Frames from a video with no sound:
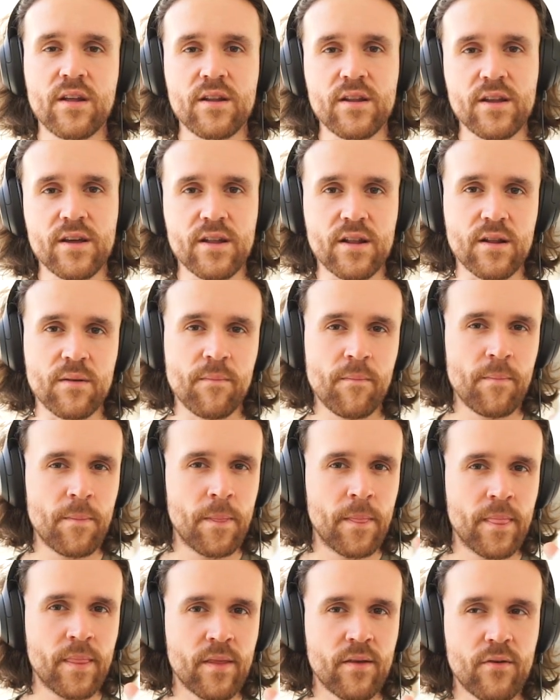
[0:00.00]
little
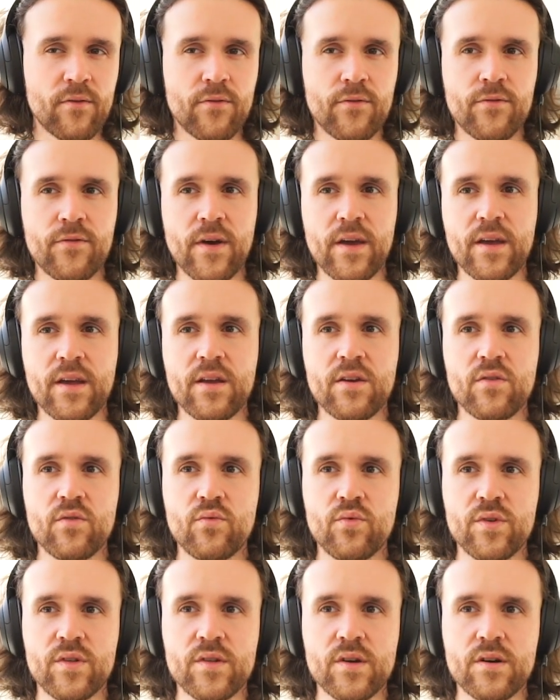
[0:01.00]
fake
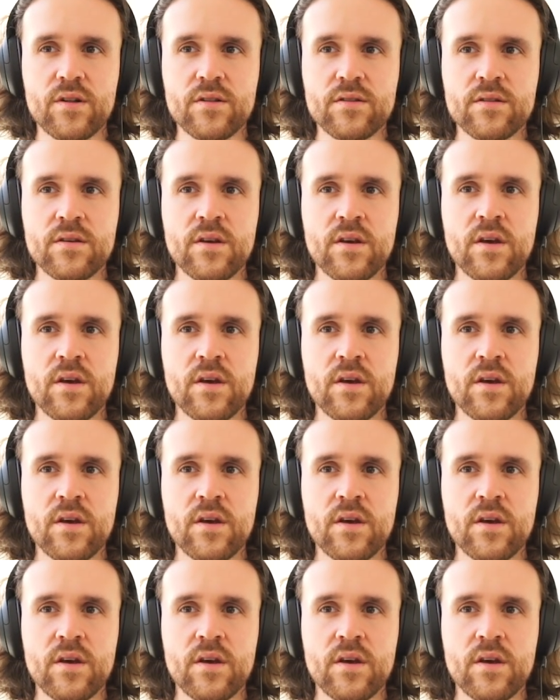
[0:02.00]
result.